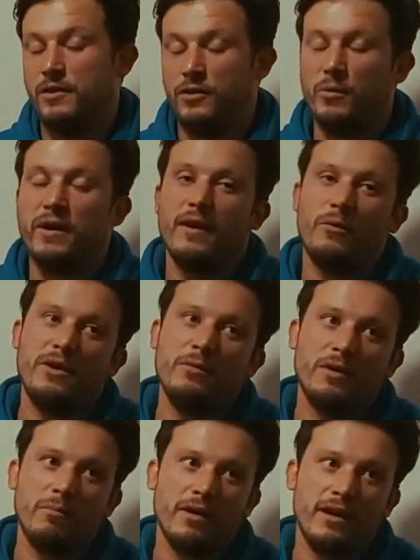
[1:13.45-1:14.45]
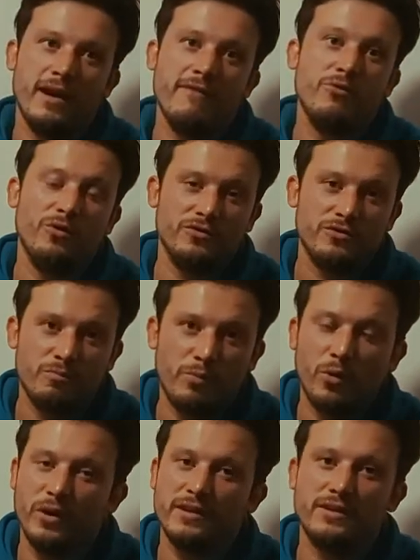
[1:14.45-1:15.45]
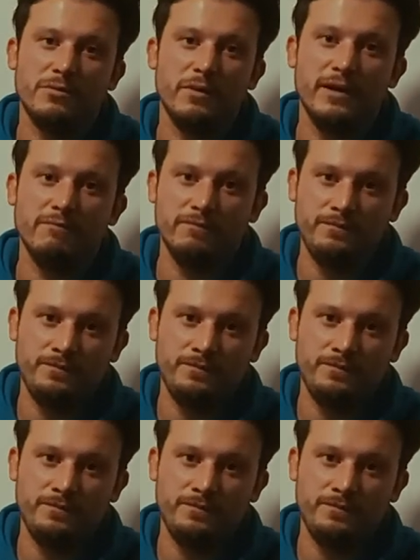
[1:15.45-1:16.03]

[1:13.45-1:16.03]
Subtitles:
the way that we want to play, everyone's bought into it.